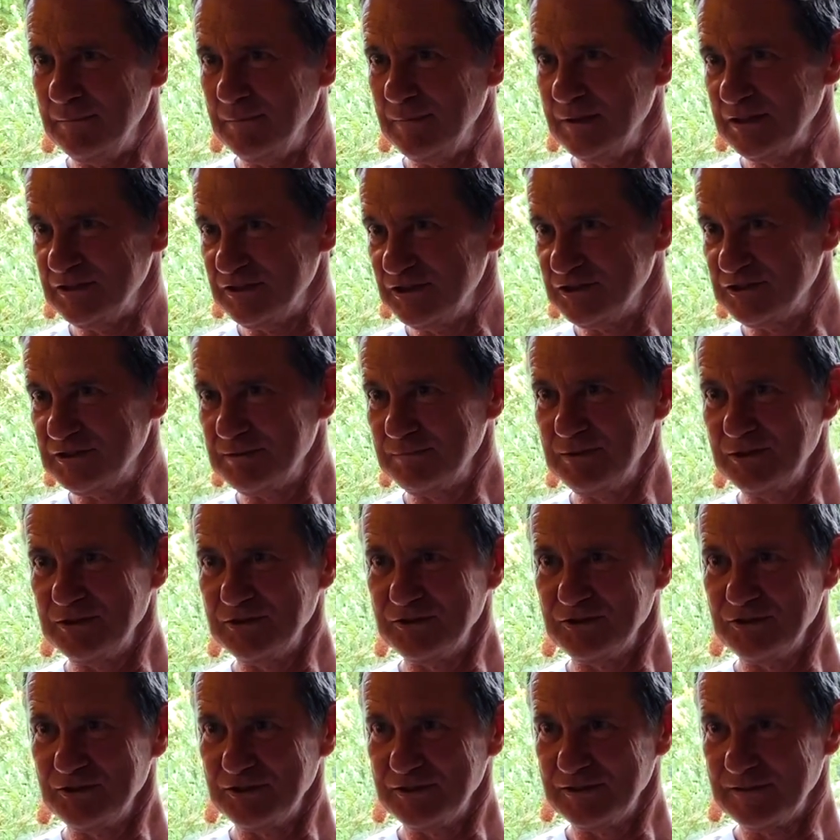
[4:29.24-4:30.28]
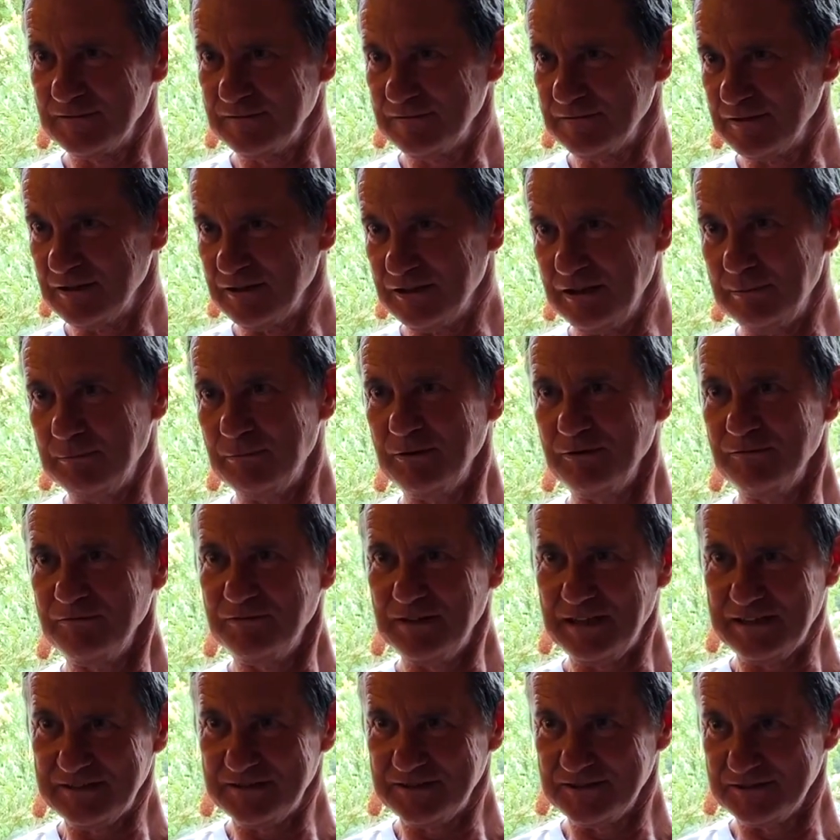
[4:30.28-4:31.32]
It just depends on a number of
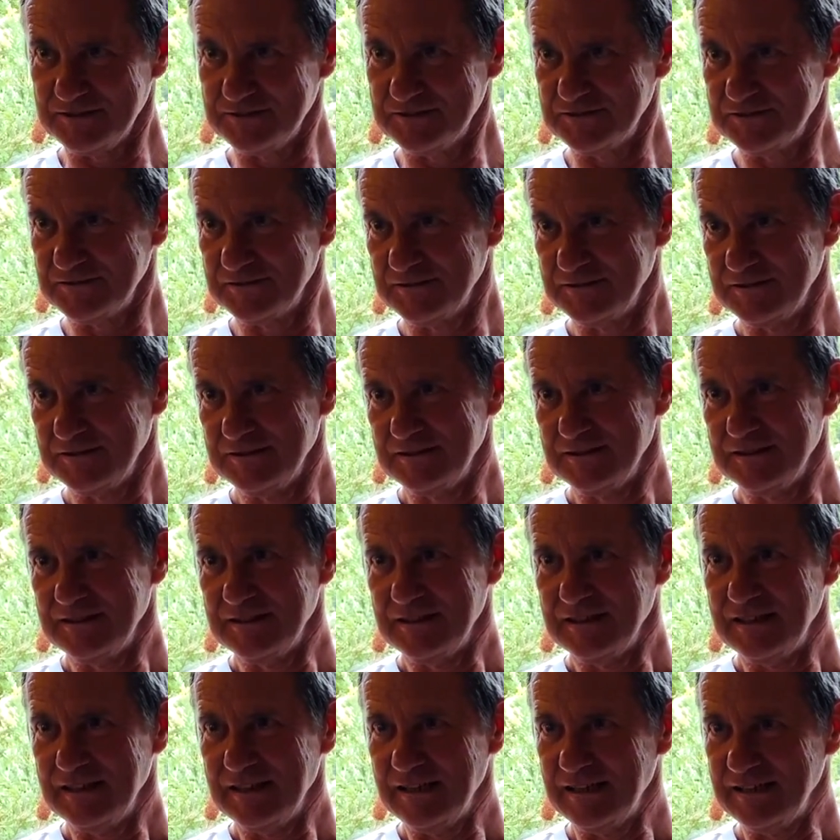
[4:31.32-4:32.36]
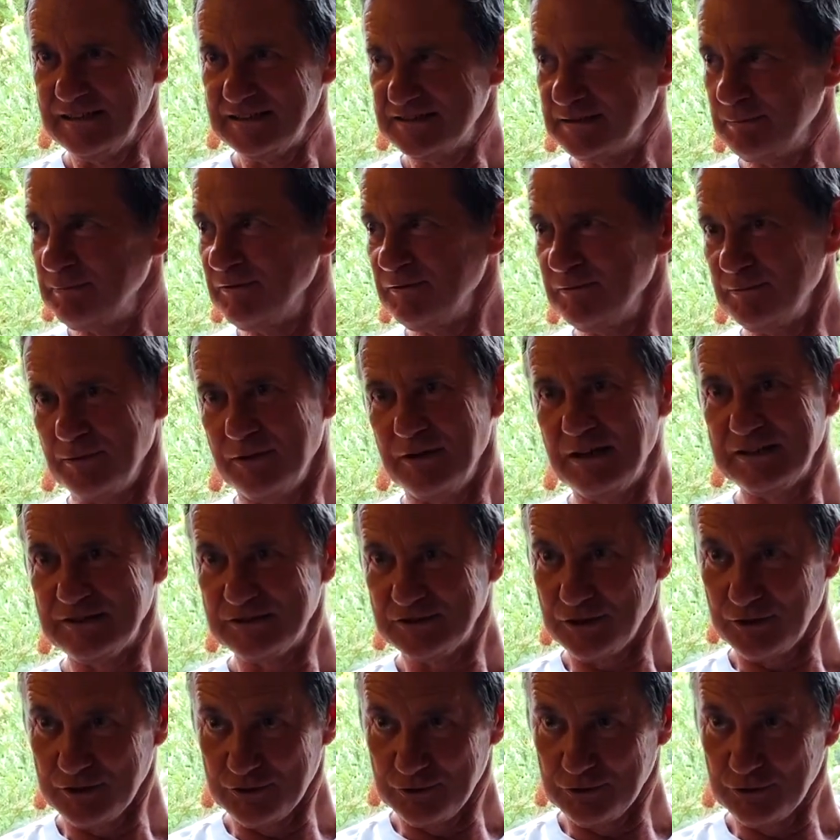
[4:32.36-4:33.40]
factors, and some of them are
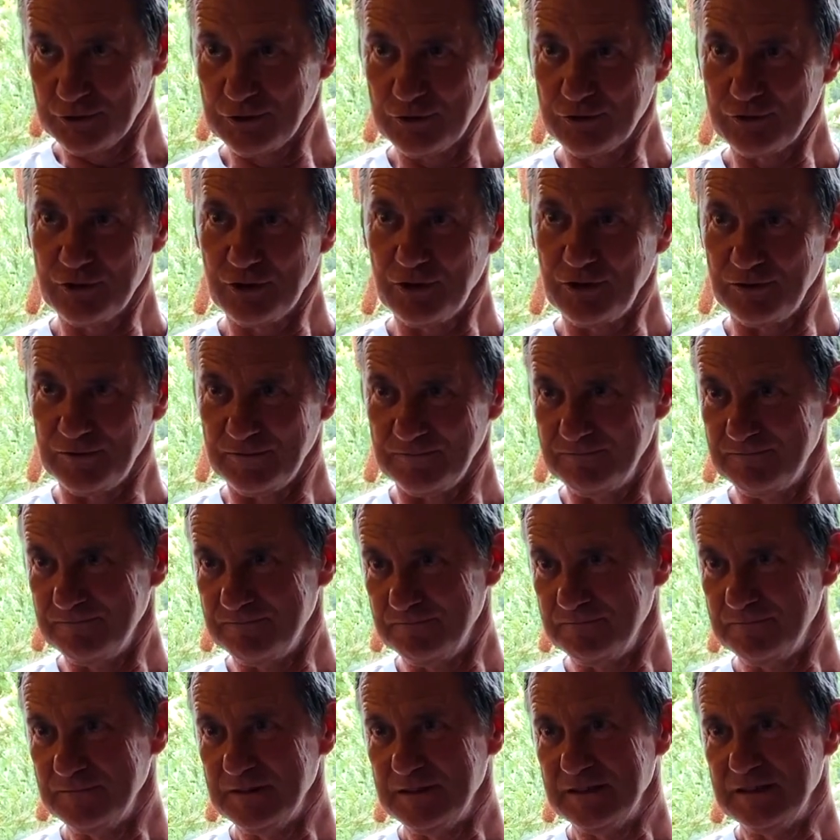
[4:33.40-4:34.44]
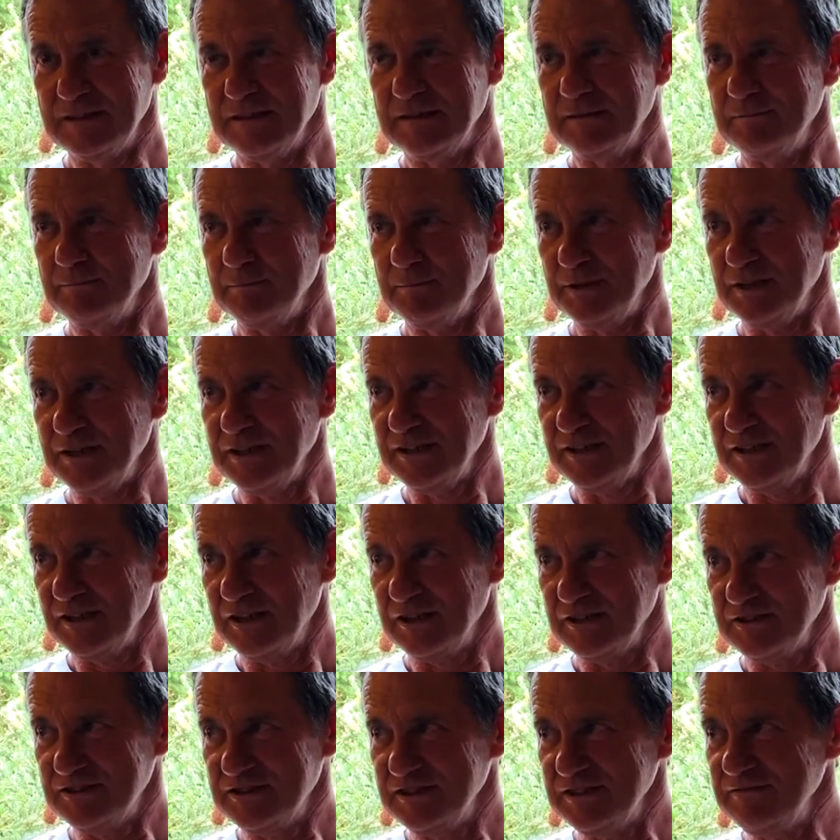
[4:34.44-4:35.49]
outside your control. But I
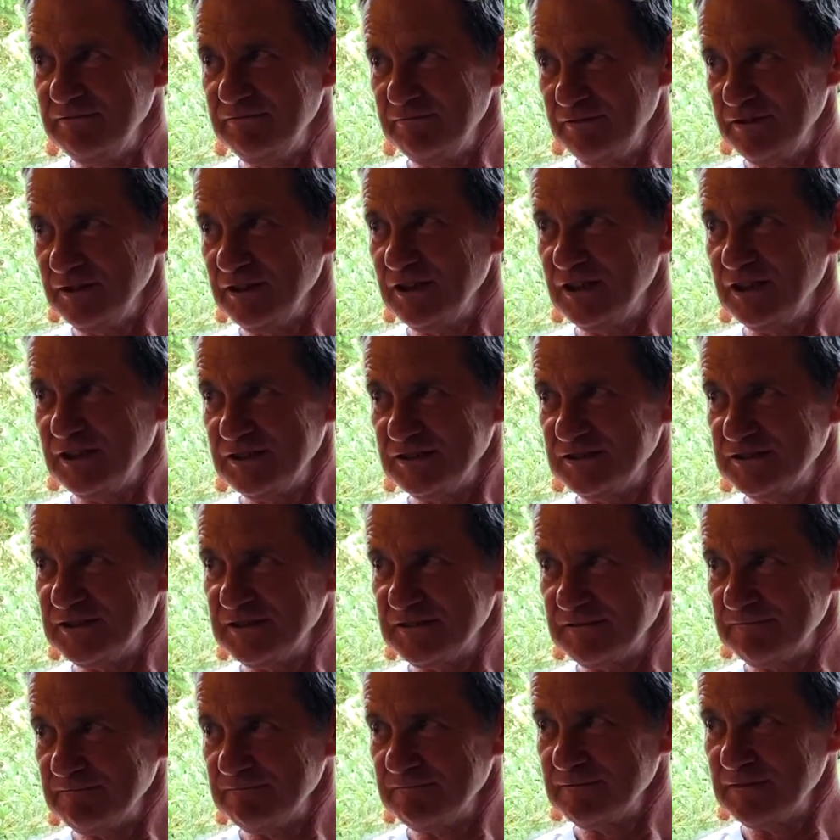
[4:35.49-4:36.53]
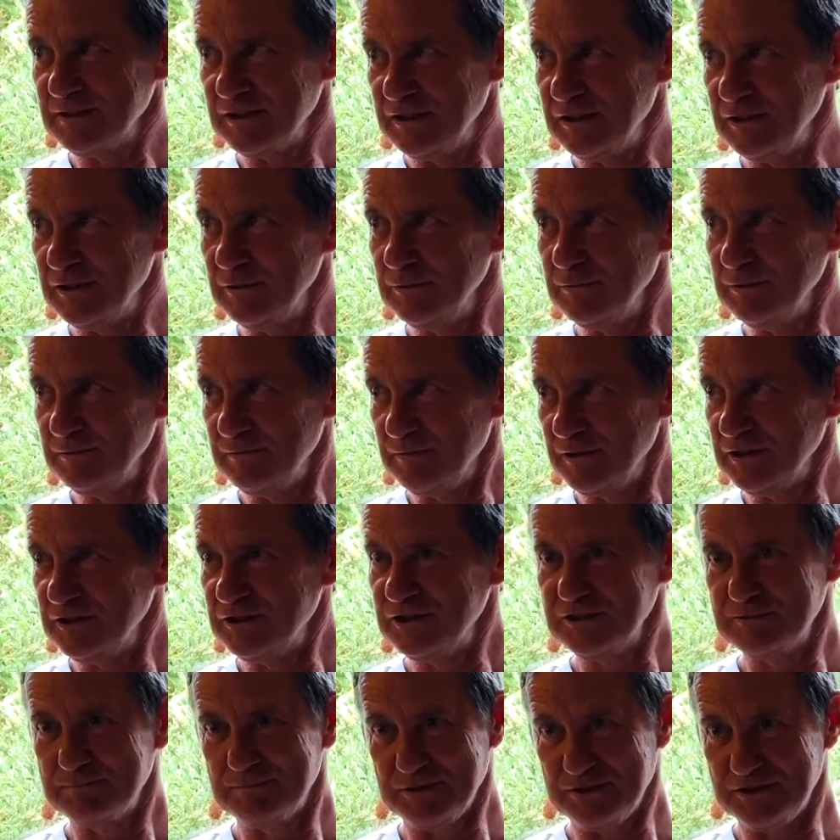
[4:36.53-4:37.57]
did realise that if I
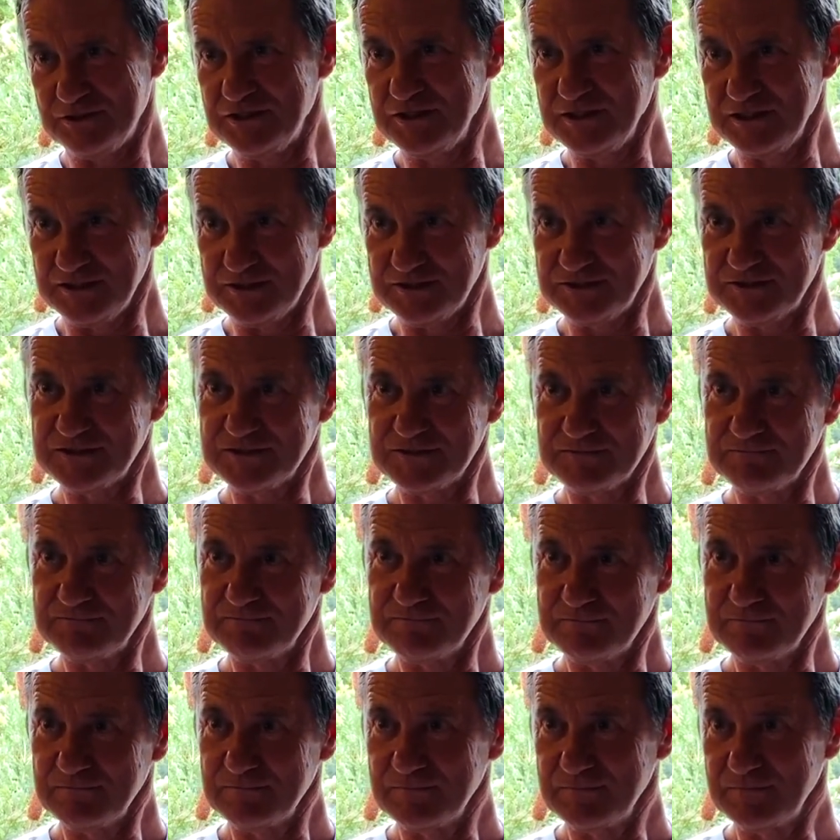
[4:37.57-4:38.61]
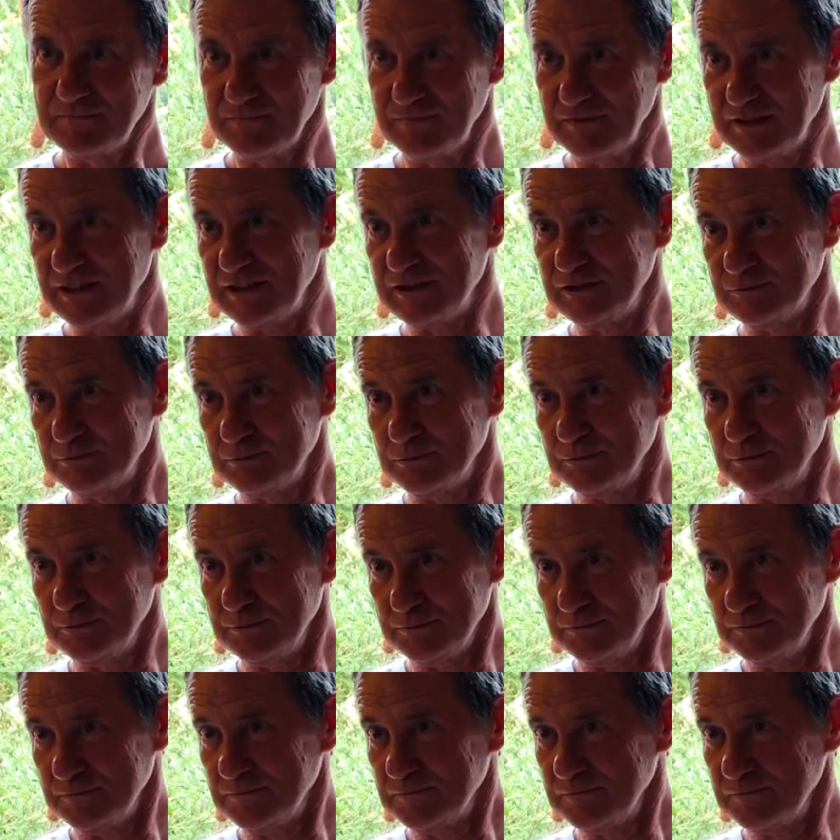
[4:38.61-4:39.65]
just persist, things will
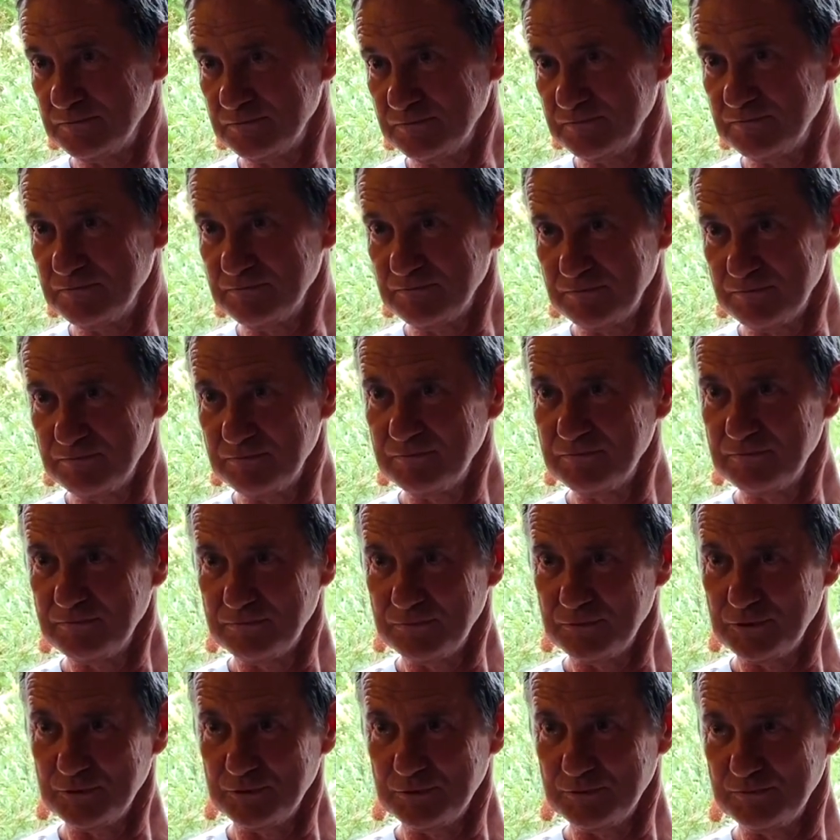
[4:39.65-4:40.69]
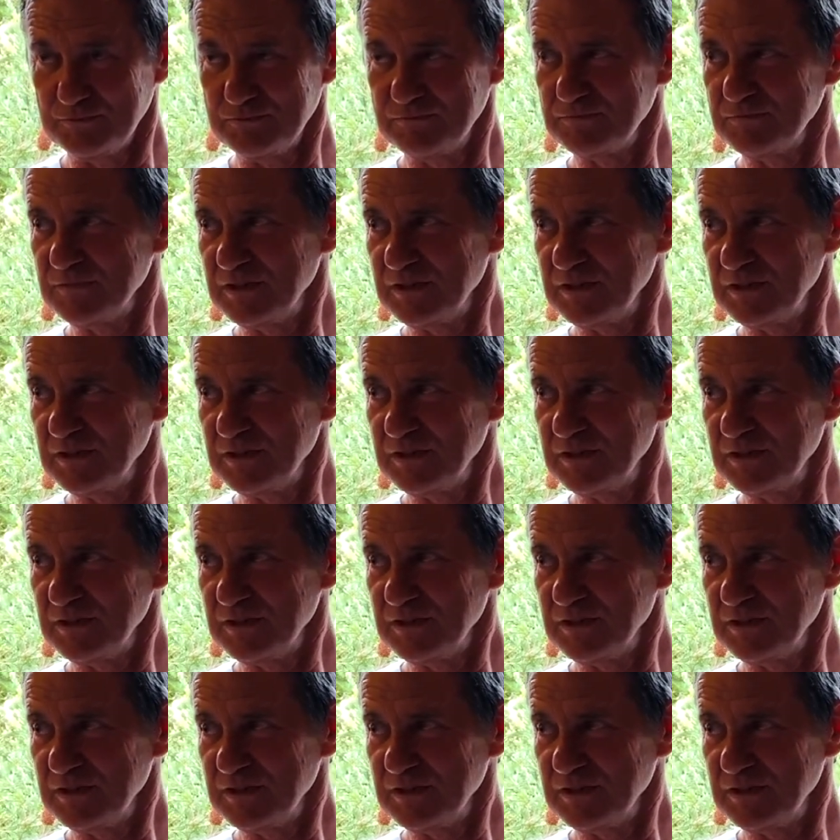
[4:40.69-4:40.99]
come